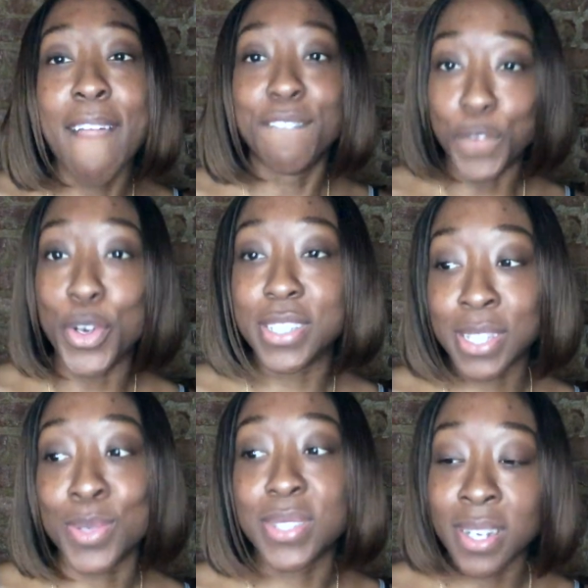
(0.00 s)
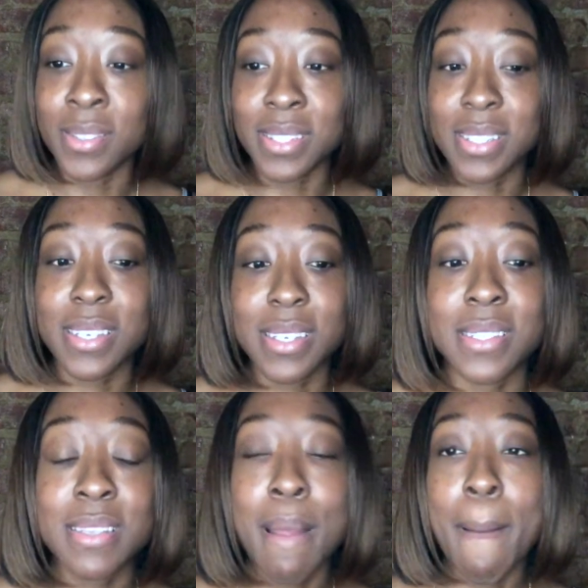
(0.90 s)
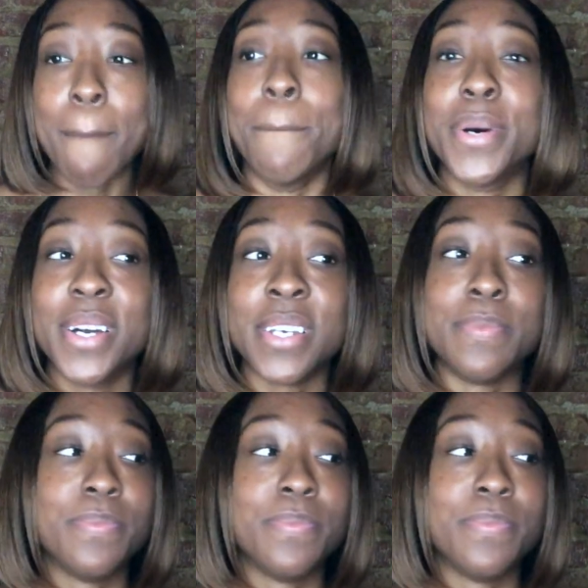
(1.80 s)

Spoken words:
for sickle cell disease, but